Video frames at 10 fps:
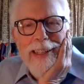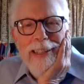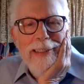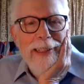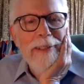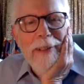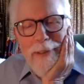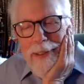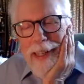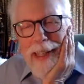
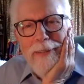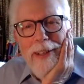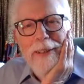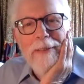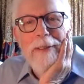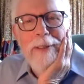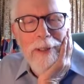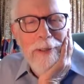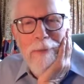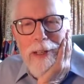Continue to have a
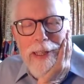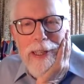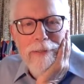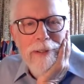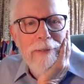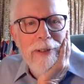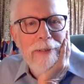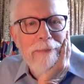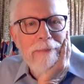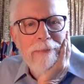good week,
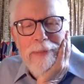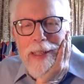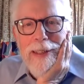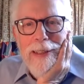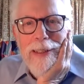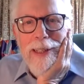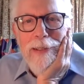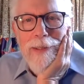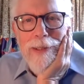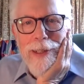everyone.
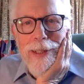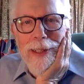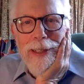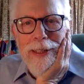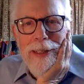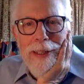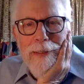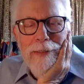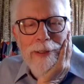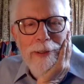Love is the law,
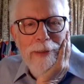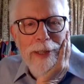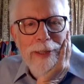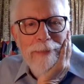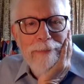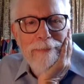love under will.